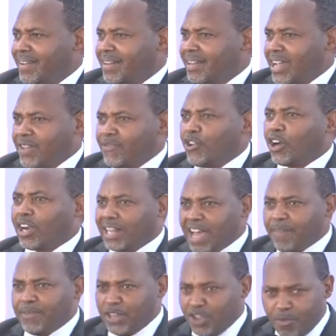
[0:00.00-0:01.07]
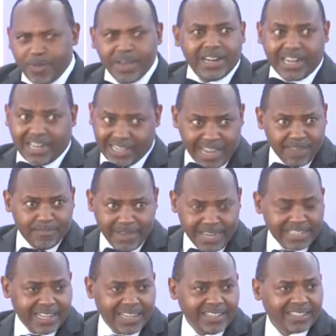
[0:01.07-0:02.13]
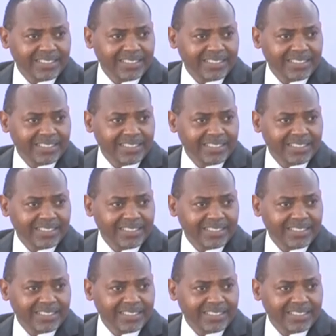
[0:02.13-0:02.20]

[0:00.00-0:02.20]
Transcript: Now, if you're clapping, you better clap better.